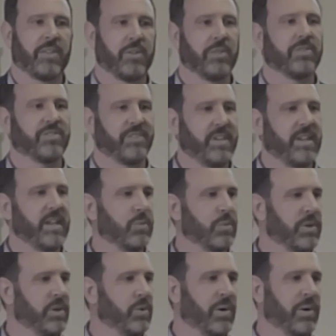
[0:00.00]
You're seeing
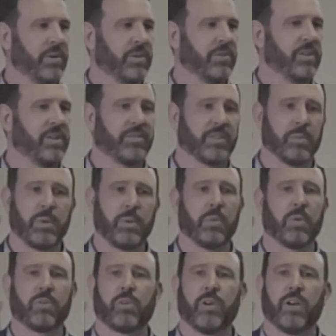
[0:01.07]
what you want to achieve. Some
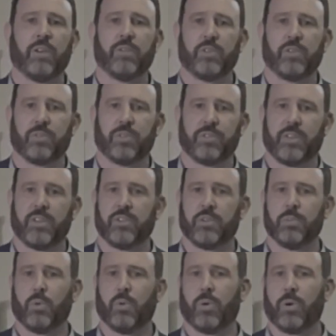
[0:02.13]
people create a visualization
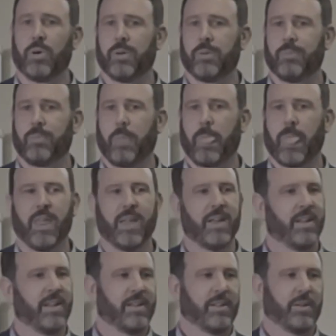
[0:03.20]
board.
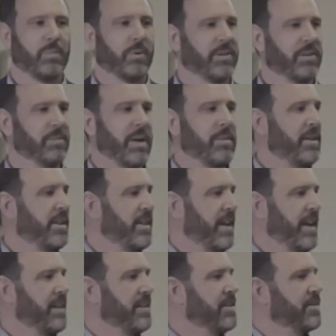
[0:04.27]
They'll
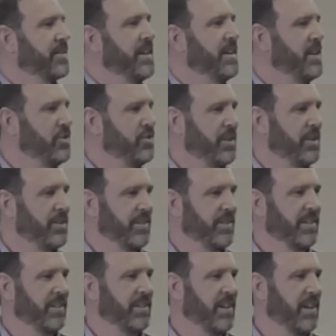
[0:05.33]
hang the skinny jeans in
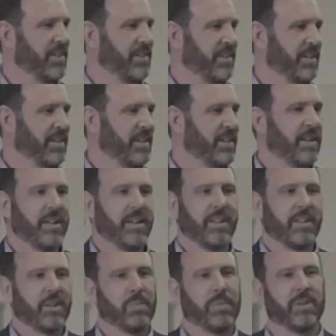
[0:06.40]
the closet.
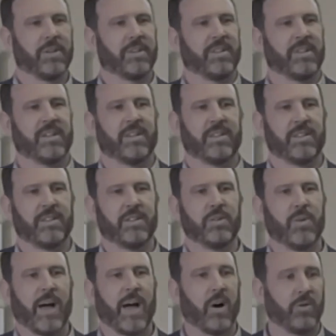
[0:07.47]
They'll put the
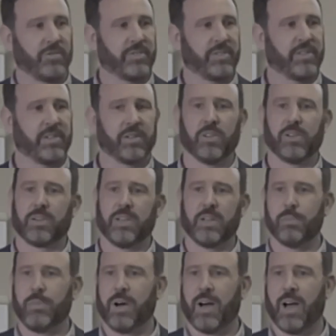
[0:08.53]
new house that they're looking to
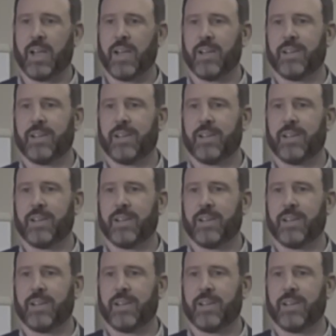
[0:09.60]
buy.